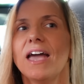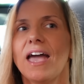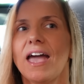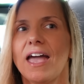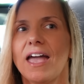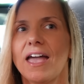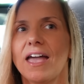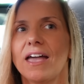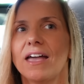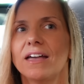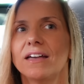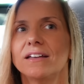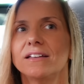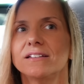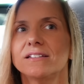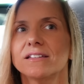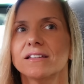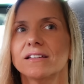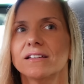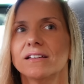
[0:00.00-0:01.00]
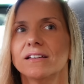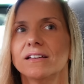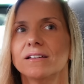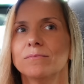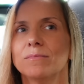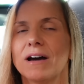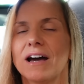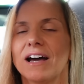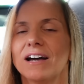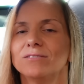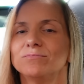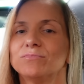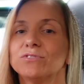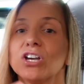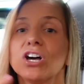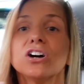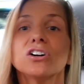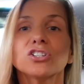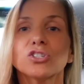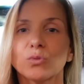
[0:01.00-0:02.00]
and my
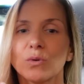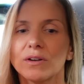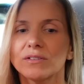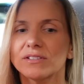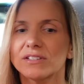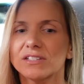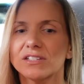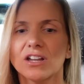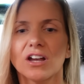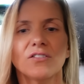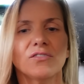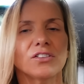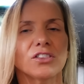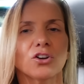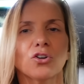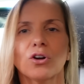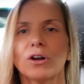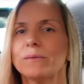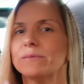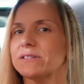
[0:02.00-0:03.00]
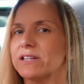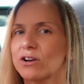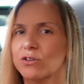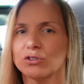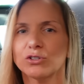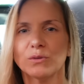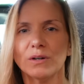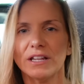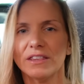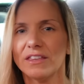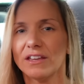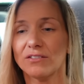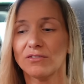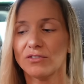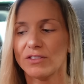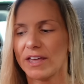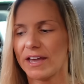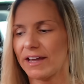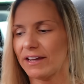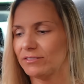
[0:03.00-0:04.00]
tongue swells and stuff, and the cream's not gonna do anything
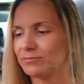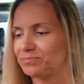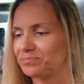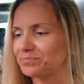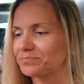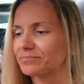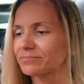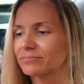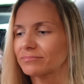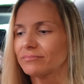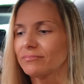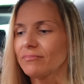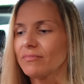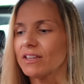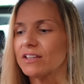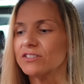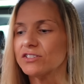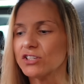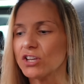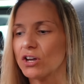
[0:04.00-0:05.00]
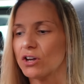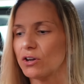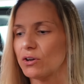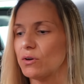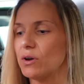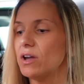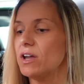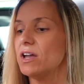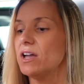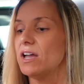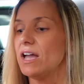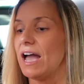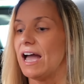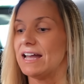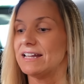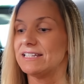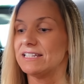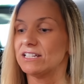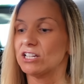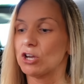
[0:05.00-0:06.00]
for that. So
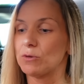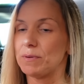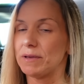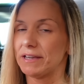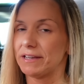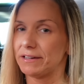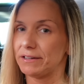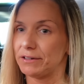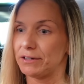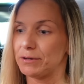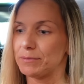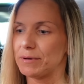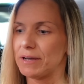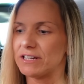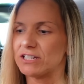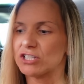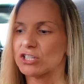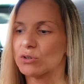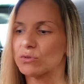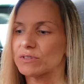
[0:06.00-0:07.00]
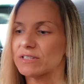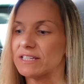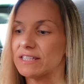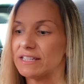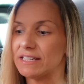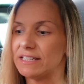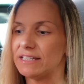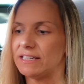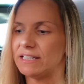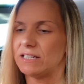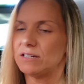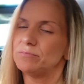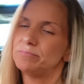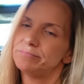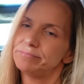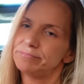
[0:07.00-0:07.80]
I didn't go pick it up. I just don't see the need.